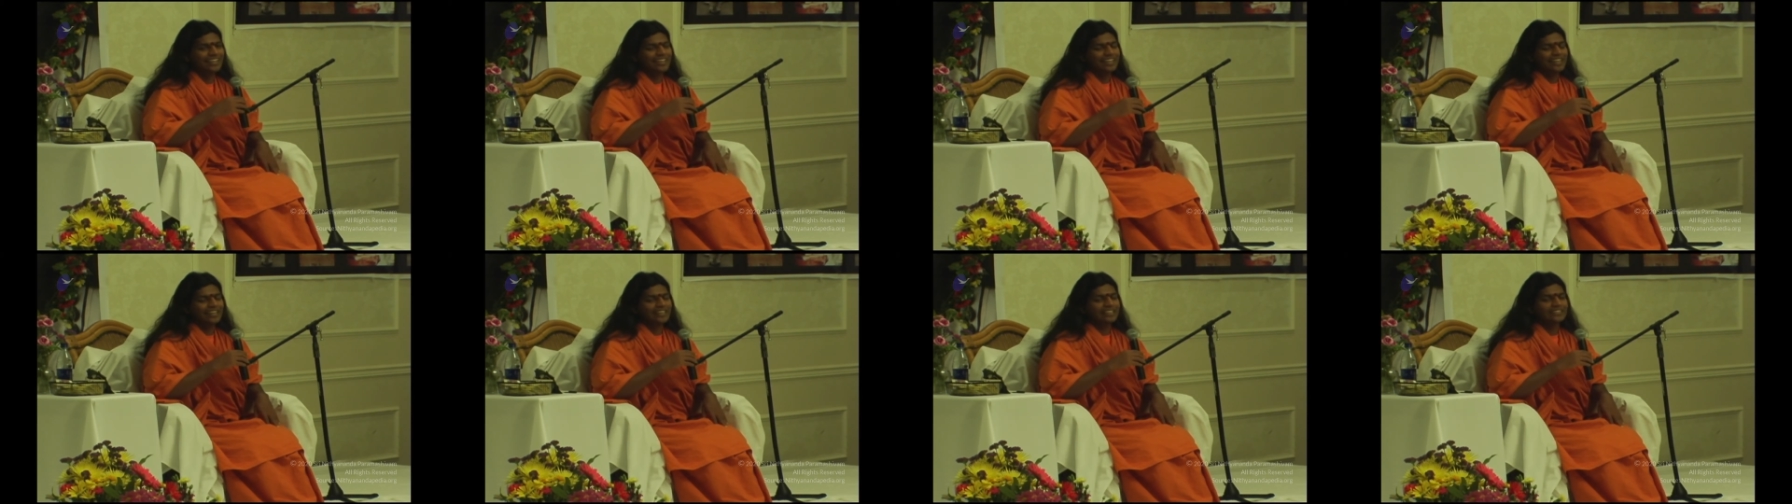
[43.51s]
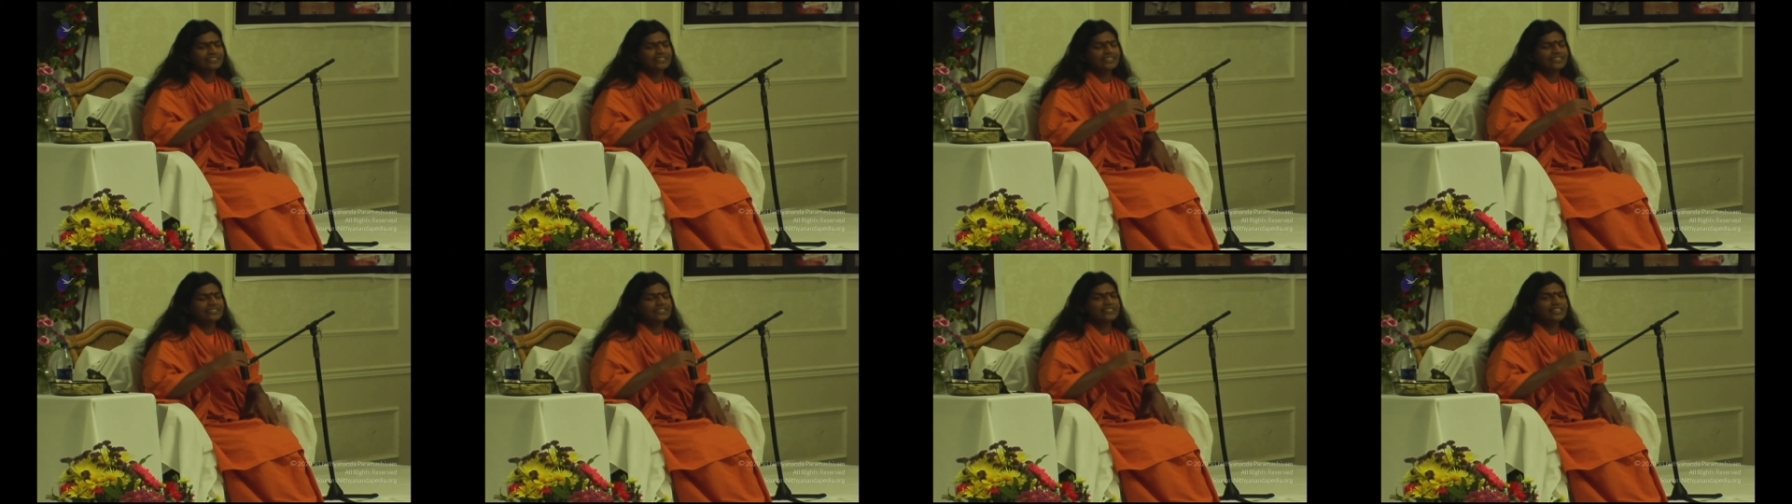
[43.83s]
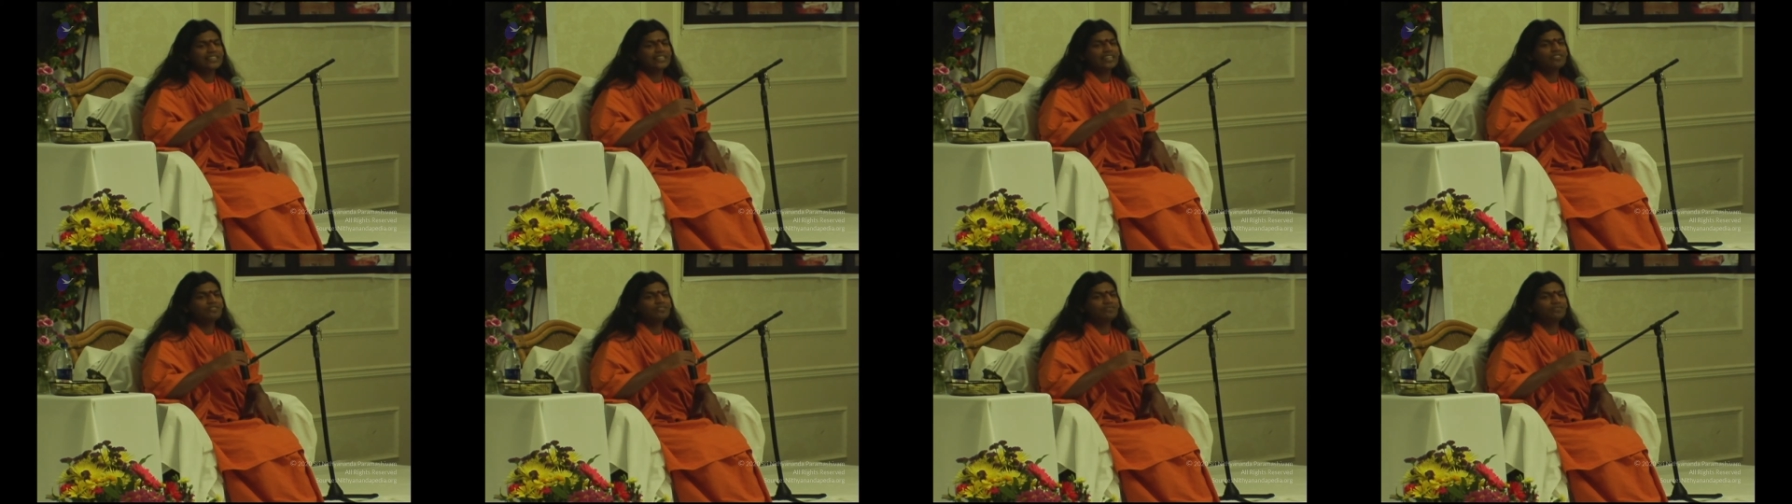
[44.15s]
It is just a
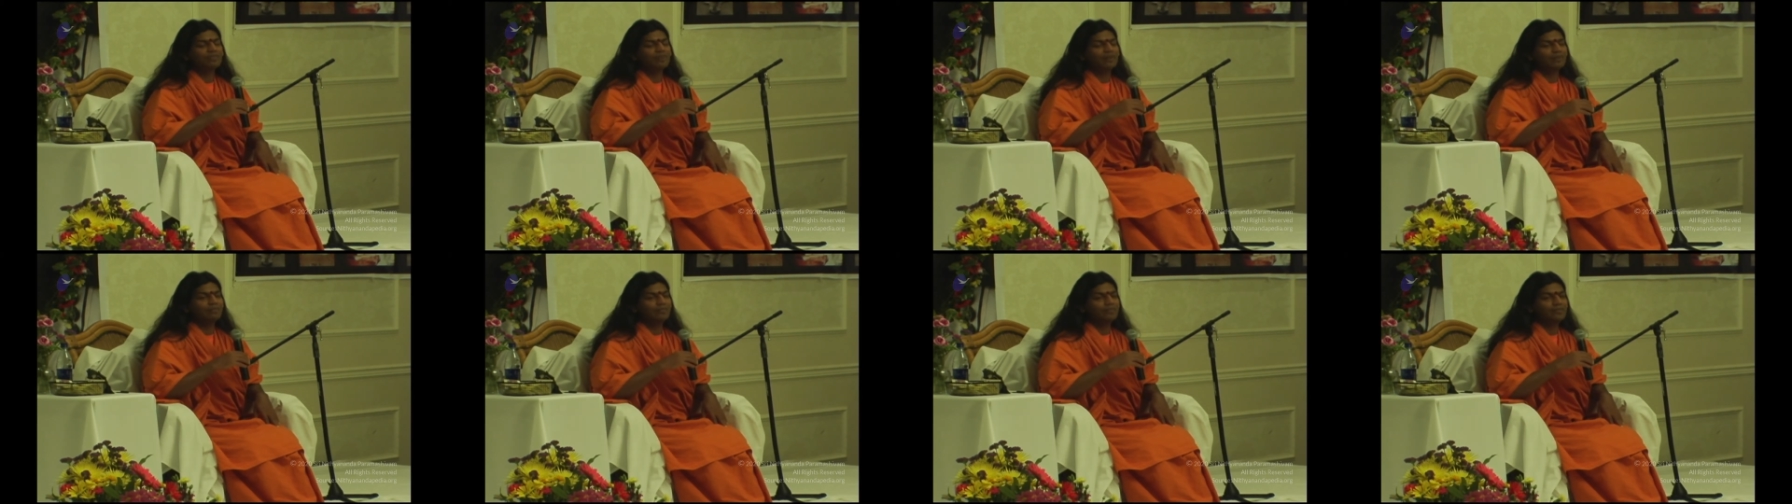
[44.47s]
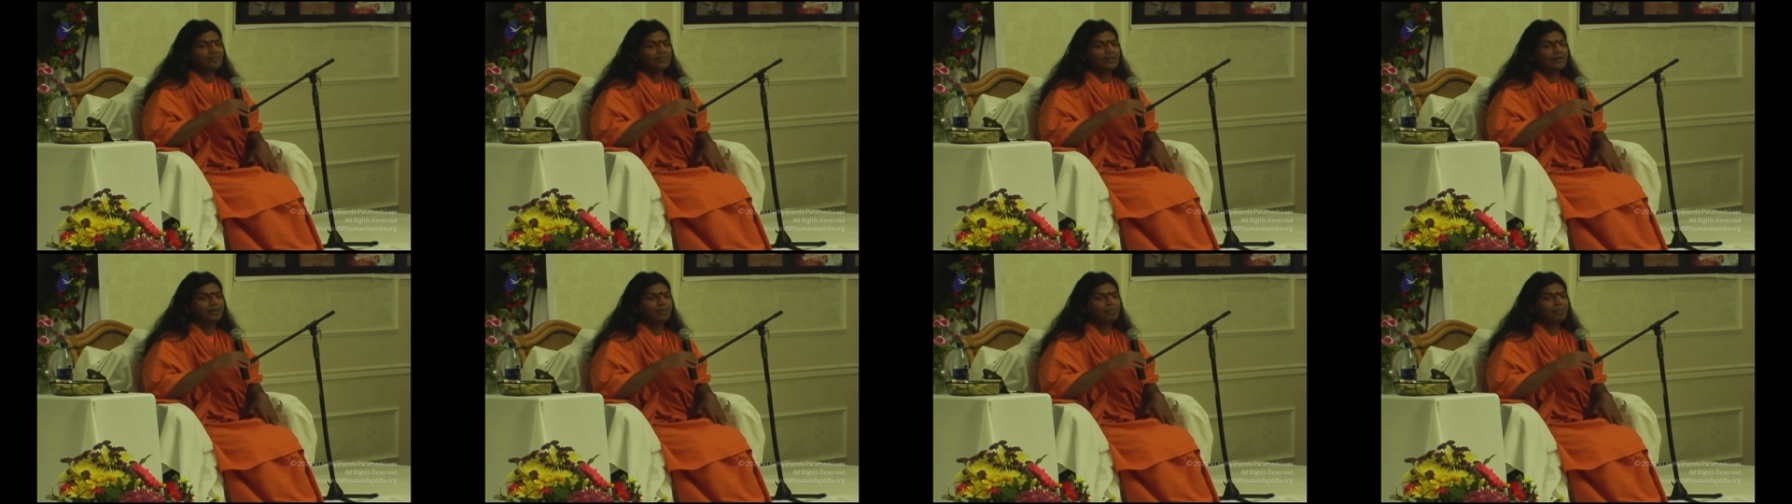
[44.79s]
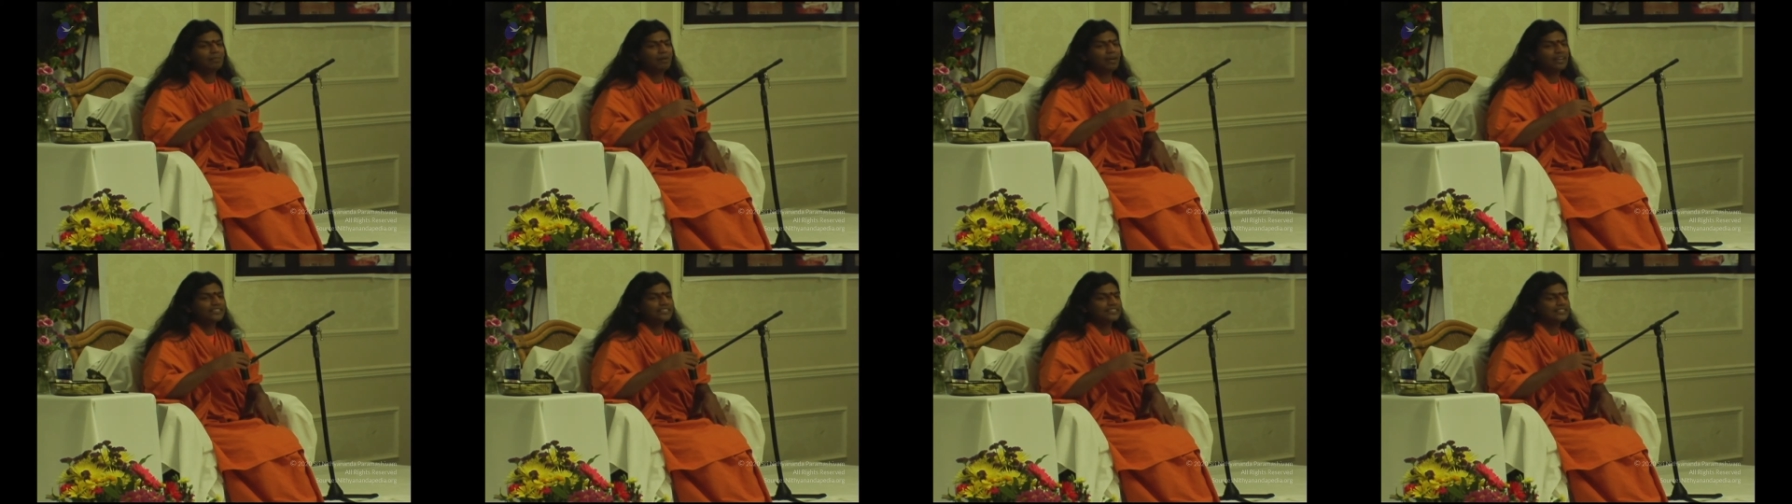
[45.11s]
gift from
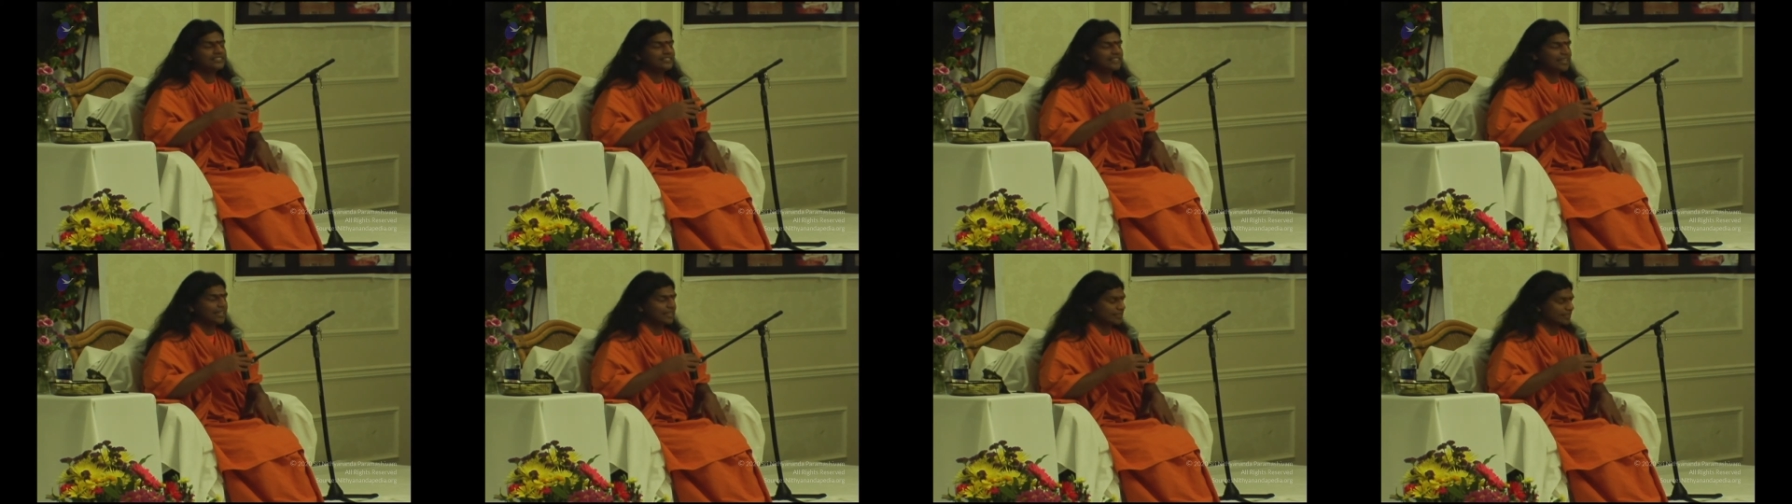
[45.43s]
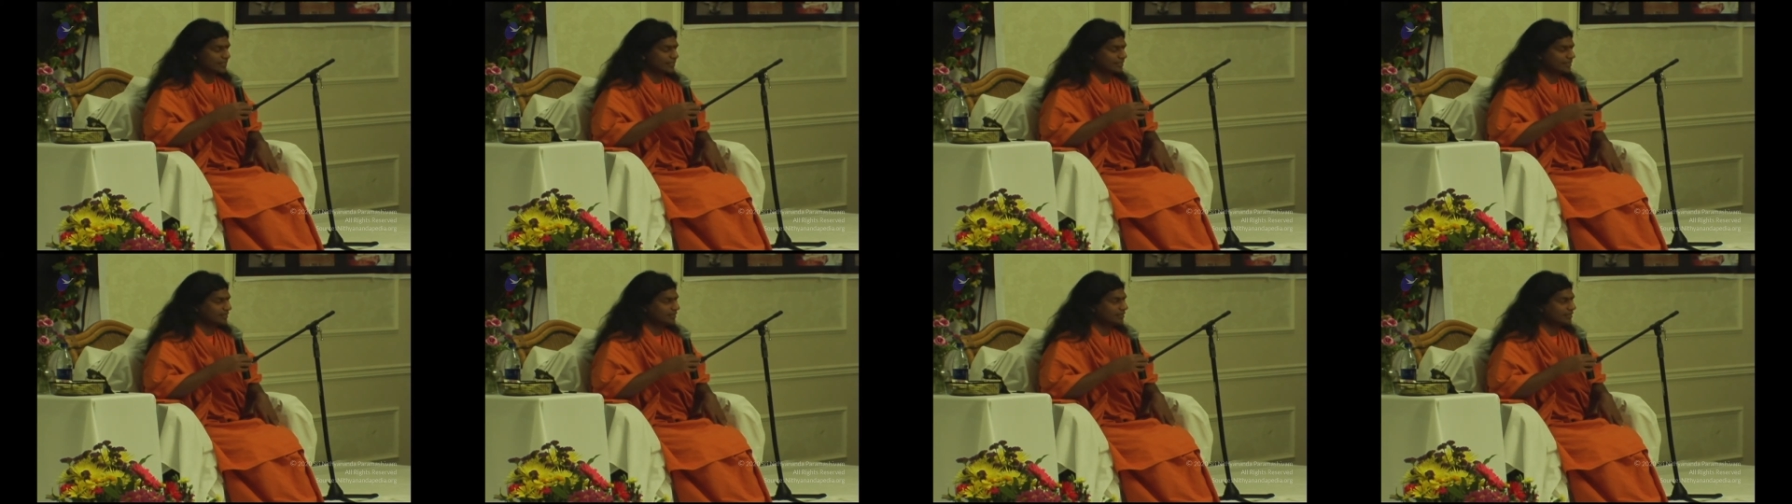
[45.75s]
Master.